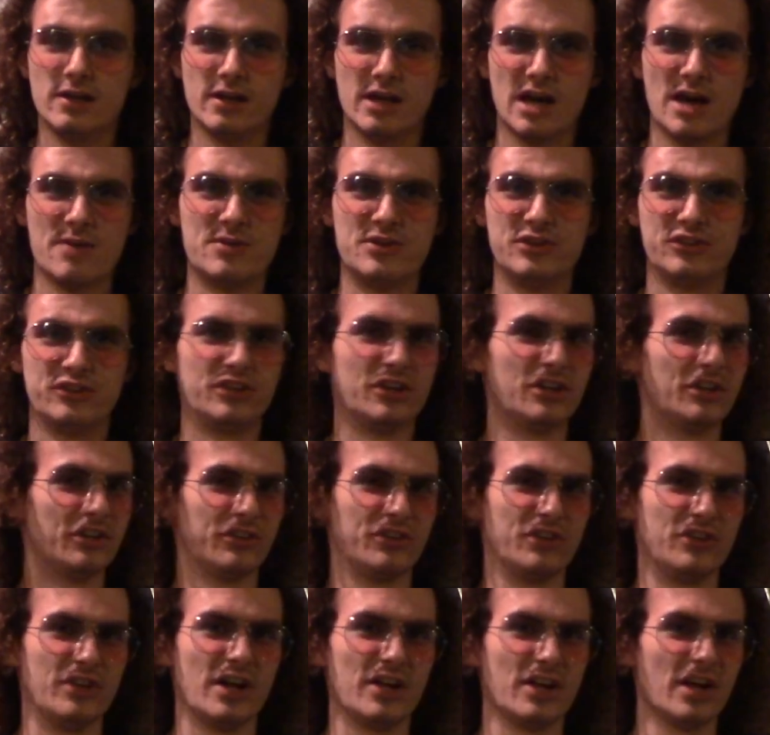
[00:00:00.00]
I mean,
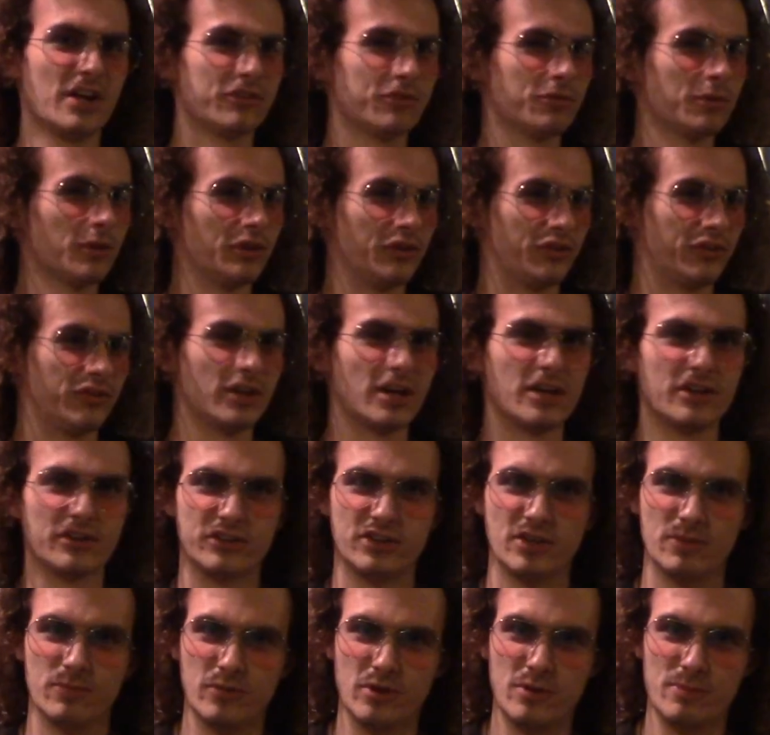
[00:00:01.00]
seriously, that's really saying
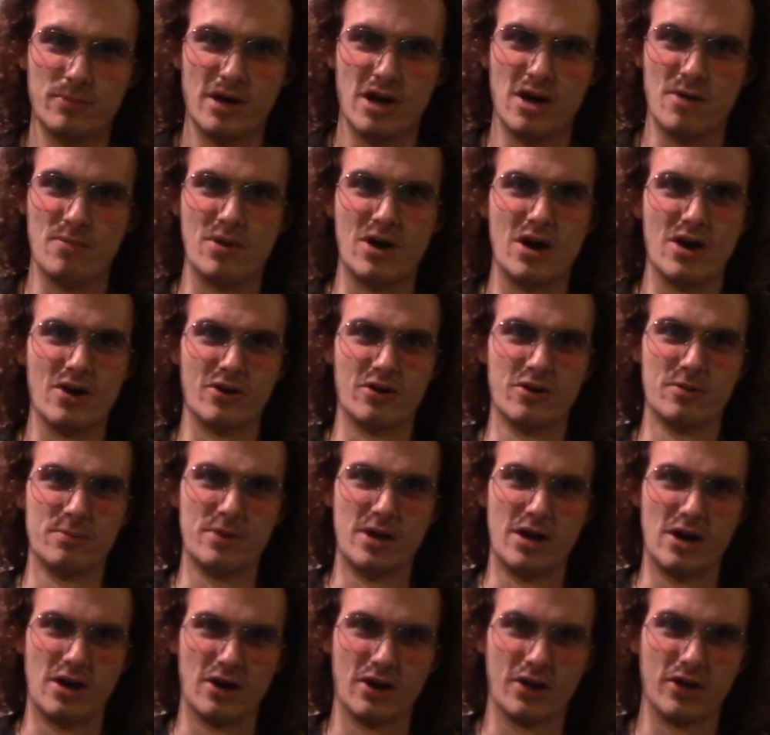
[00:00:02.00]
something about modern
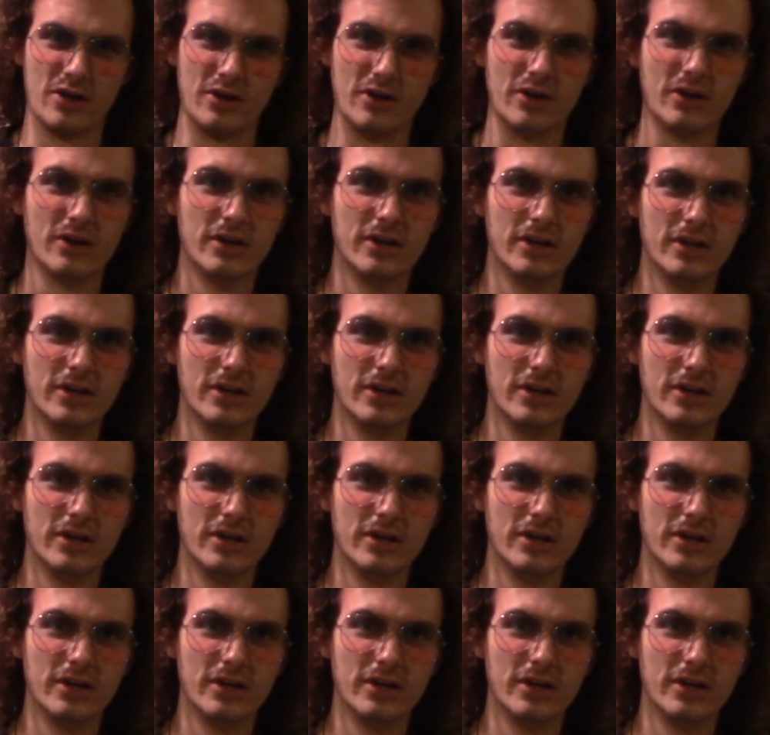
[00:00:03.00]
America.